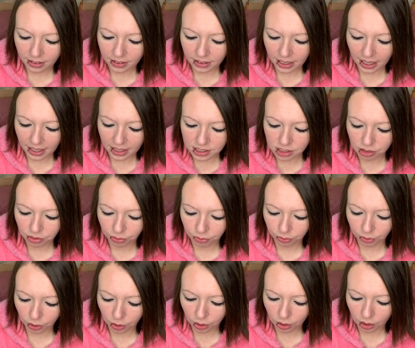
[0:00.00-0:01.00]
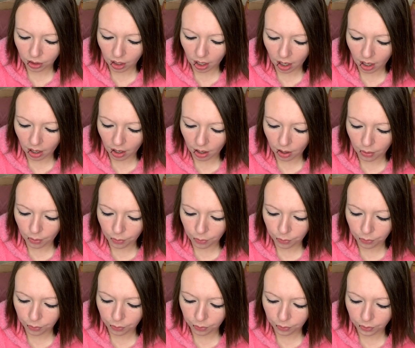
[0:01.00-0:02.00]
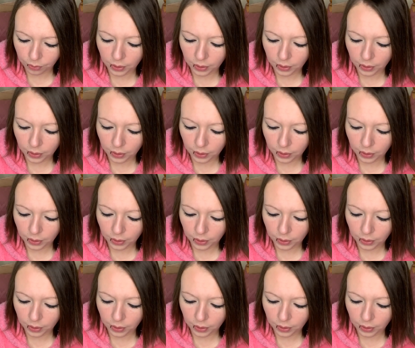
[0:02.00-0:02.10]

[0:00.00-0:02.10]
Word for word: that is full of